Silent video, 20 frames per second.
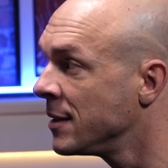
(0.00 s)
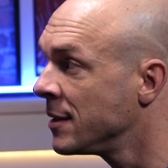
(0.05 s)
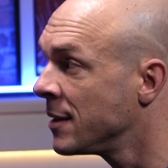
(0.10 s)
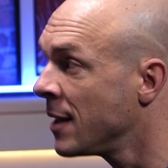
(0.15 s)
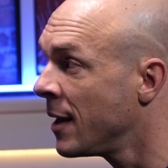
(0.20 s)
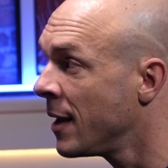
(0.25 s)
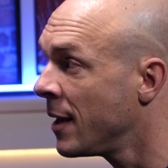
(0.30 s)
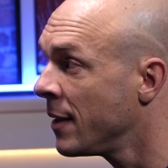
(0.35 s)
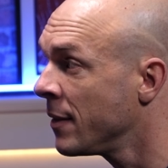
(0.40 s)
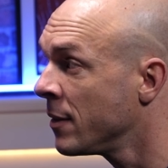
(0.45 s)

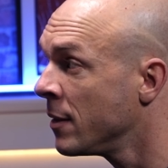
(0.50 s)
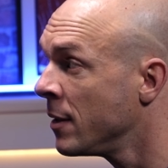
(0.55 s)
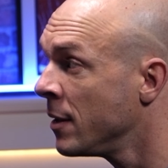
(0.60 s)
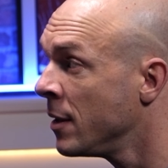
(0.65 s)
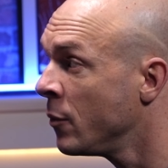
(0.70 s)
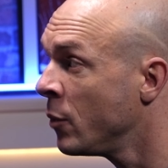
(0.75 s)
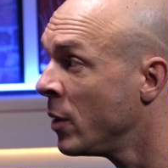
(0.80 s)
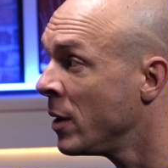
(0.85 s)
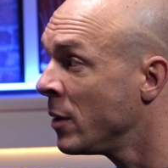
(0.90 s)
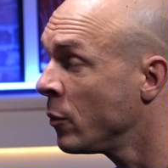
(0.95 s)
the,
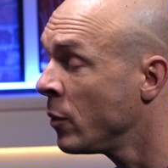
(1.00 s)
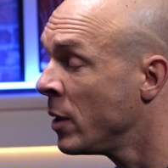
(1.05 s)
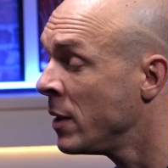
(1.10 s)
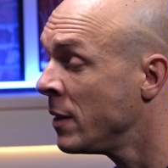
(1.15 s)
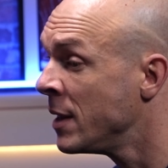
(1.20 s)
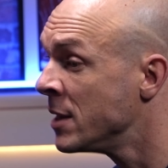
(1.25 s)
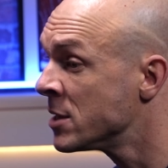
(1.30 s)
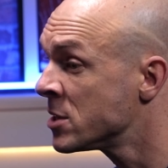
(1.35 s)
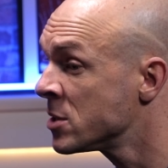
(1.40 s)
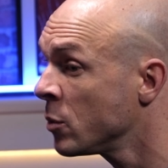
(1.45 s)
the, eh, when, when
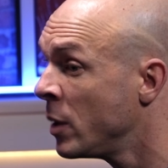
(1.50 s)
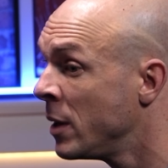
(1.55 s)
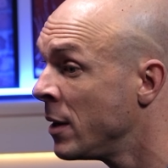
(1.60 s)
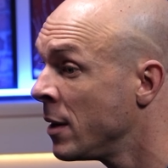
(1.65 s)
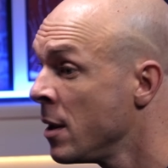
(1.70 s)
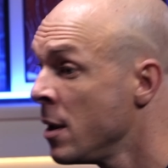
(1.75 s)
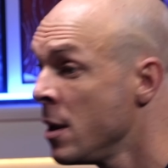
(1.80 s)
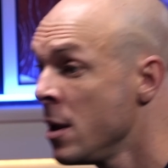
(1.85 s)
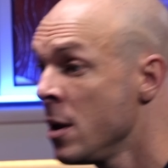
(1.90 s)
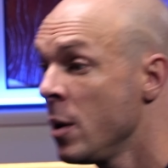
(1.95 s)
there's, when,